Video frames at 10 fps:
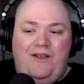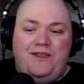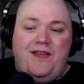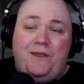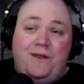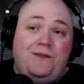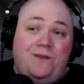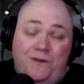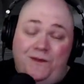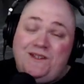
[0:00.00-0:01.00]
Yeah,
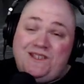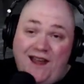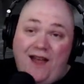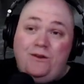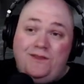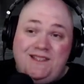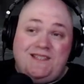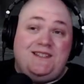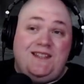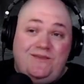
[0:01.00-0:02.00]
the sound,
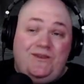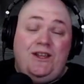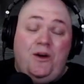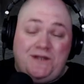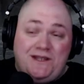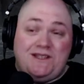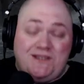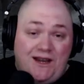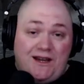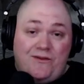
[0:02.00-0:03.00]
this video is
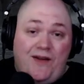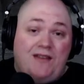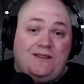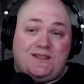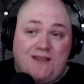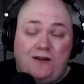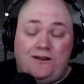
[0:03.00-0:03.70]
insane. If I had the sound